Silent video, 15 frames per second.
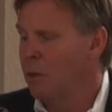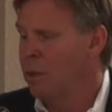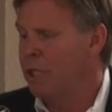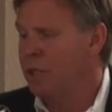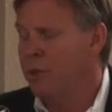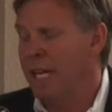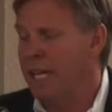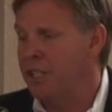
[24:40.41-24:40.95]
We
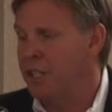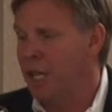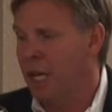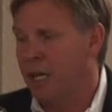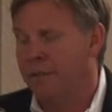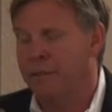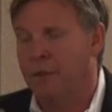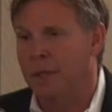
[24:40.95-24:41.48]
do
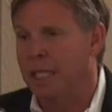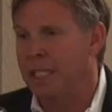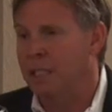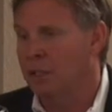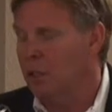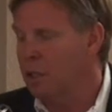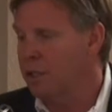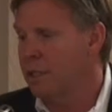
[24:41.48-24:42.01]
angiography. We need
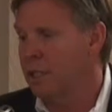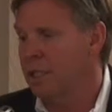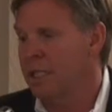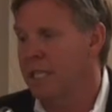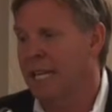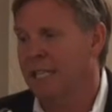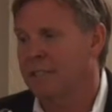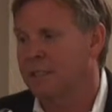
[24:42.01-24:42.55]
to look,
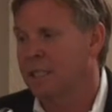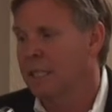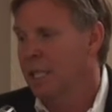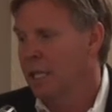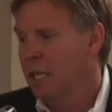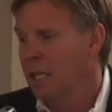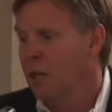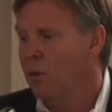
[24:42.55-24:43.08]
next.
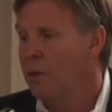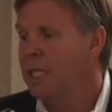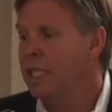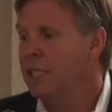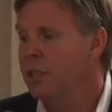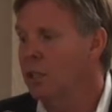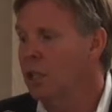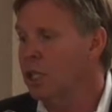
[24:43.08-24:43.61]
We
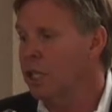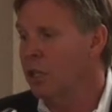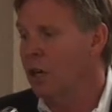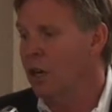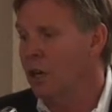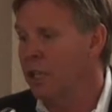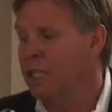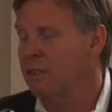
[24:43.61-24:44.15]
need to look at
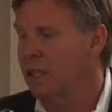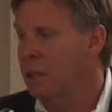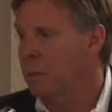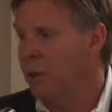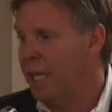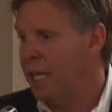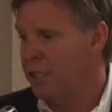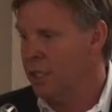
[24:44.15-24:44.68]
all these little
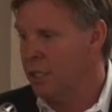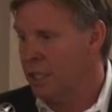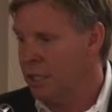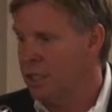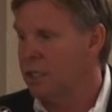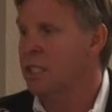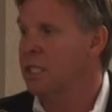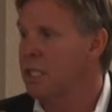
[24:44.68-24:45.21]
branches.
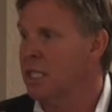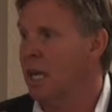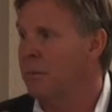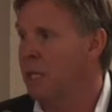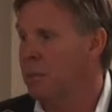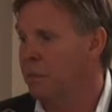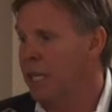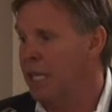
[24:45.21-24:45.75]
This is a
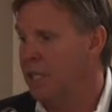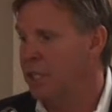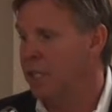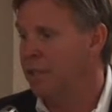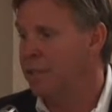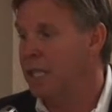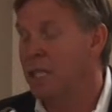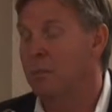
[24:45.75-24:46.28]
stomach branch,
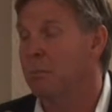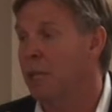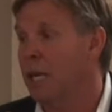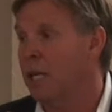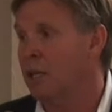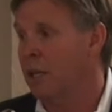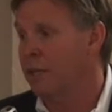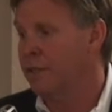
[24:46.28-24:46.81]
and if you didn't
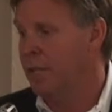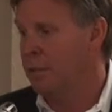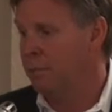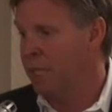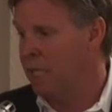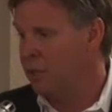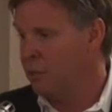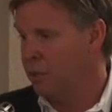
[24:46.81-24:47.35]
block off that
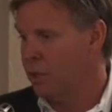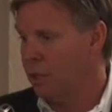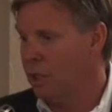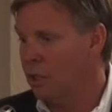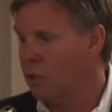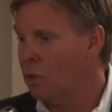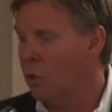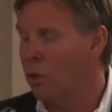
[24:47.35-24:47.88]
branch with the
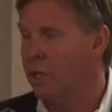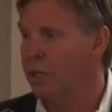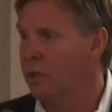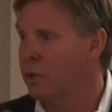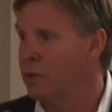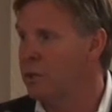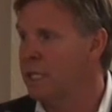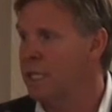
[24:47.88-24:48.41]
little coil
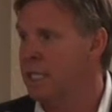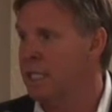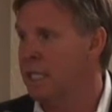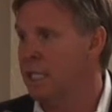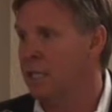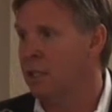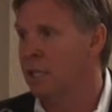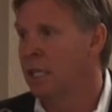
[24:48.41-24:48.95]
that we see
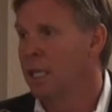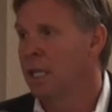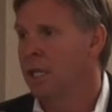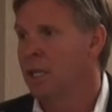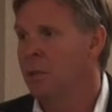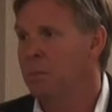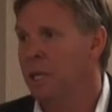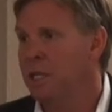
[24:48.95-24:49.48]
here,
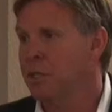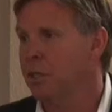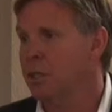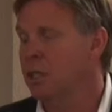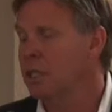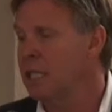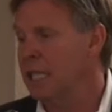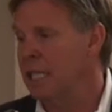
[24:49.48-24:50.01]
the patient
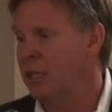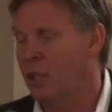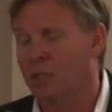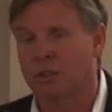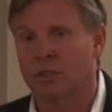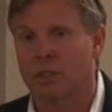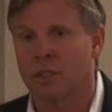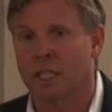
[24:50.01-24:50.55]
could get an
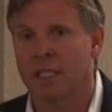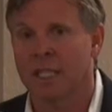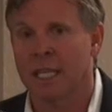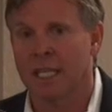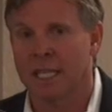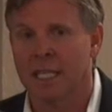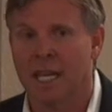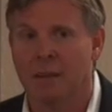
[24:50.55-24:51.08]
ulcer, and
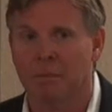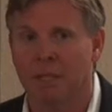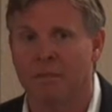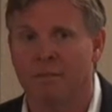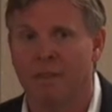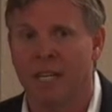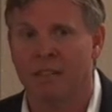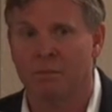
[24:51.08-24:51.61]
that can happen in
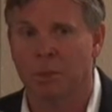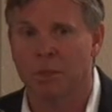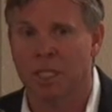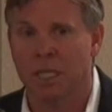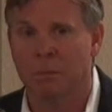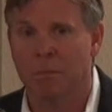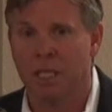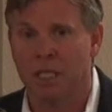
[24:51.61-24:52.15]

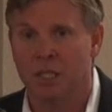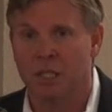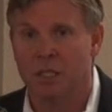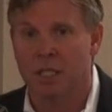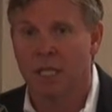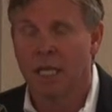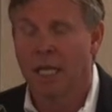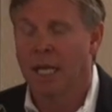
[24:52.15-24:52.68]
5% of
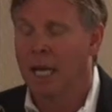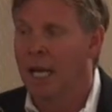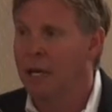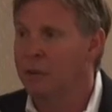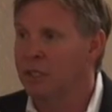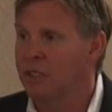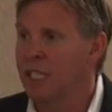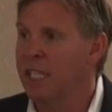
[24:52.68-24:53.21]
patients. I
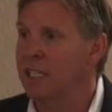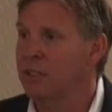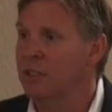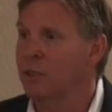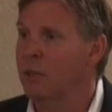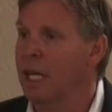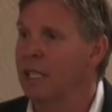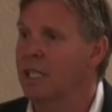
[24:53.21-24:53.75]
would say it's
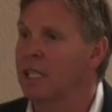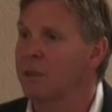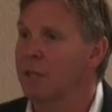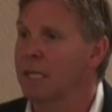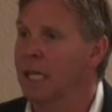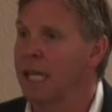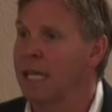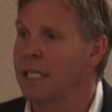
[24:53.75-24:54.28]
directly
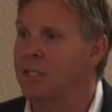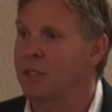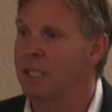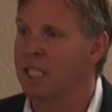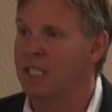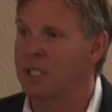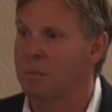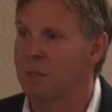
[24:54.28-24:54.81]
related to
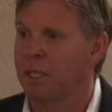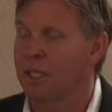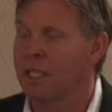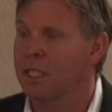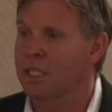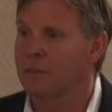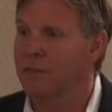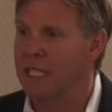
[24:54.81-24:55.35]
the
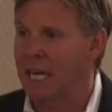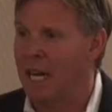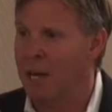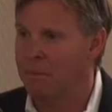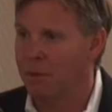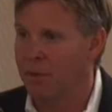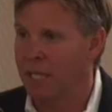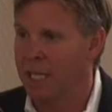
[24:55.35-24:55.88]
experience of the
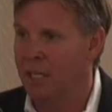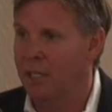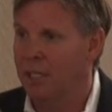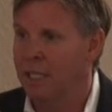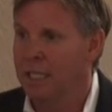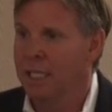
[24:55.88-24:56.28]
operator.